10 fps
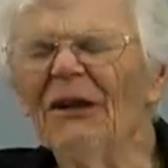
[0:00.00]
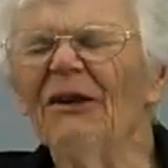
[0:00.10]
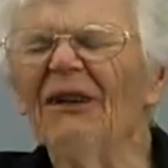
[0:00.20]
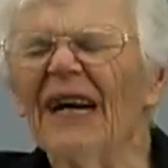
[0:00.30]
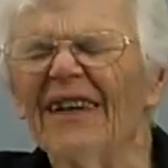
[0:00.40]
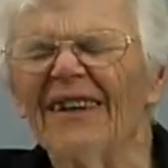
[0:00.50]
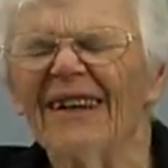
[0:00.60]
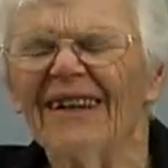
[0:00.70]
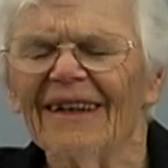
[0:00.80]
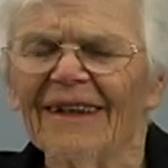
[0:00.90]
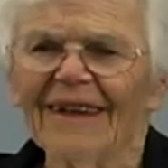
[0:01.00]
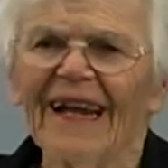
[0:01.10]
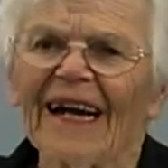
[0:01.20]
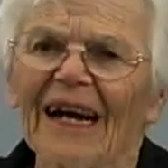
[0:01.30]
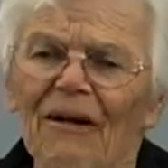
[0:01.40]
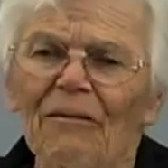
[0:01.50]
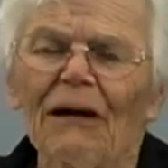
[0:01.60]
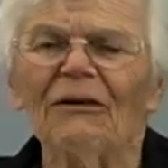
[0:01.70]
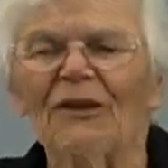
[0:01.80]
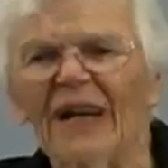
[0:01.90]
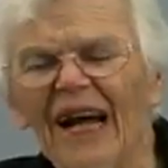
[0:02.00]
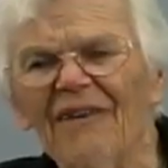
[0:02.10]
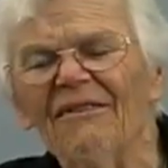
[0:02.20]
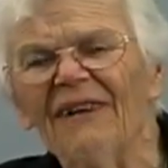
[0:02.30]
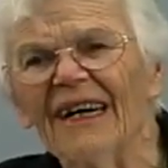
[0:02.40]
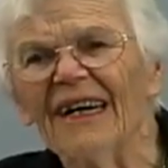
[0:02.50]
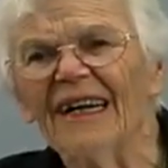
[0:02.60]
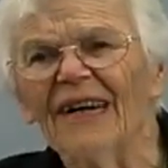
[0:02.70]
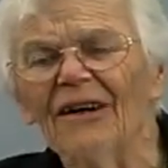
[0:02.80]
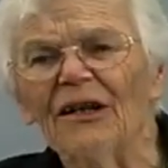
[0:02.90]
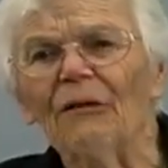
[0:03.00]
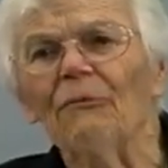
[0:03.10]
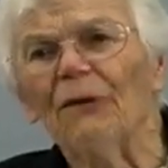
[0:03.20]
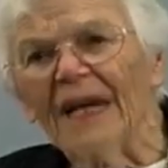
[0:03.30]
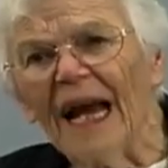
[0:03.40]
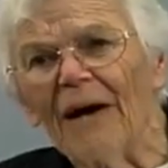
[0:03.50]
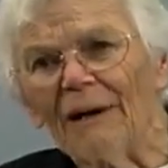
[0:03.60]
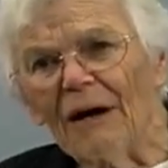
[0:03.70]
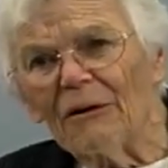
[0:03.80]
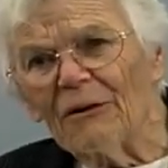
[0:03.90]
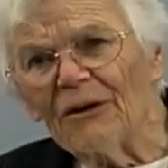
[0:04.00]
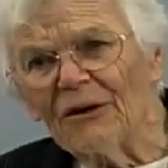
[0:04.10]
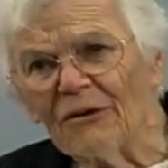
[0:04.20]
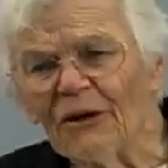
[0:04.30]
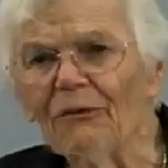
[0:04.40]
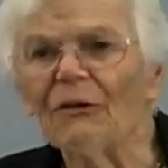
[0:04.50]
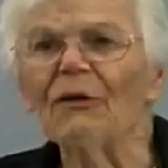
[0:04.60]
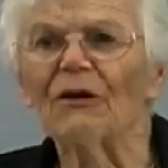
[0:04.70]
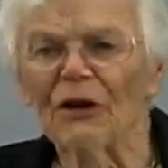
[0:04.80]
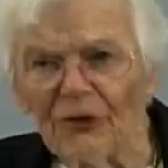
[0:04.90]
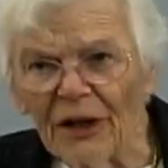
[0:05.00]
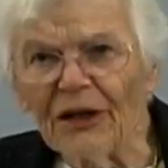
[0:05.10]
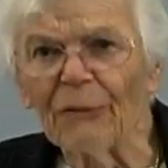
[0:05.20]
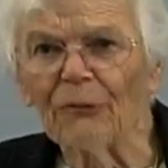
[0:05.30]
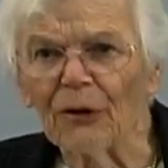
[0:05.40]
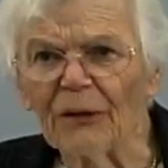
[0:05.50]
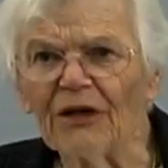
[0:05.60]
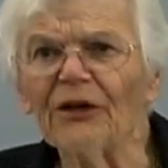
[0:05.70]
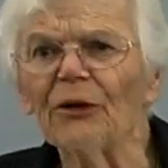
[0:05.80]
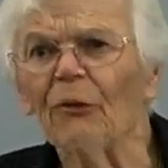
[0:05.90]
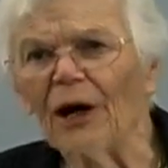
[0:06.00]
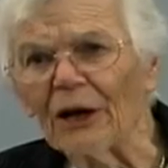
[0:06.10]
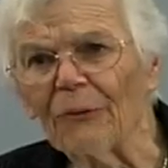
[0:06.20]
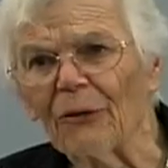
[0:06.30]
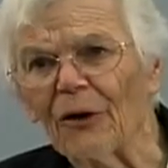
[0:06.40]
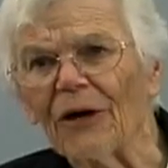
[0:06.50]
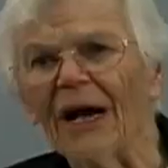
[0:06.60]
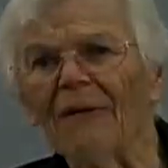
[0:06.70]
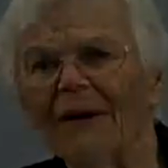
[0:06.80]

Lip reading: who has that kind of problem should have rehab afterwards. It's a strengthening program, not just a walking program.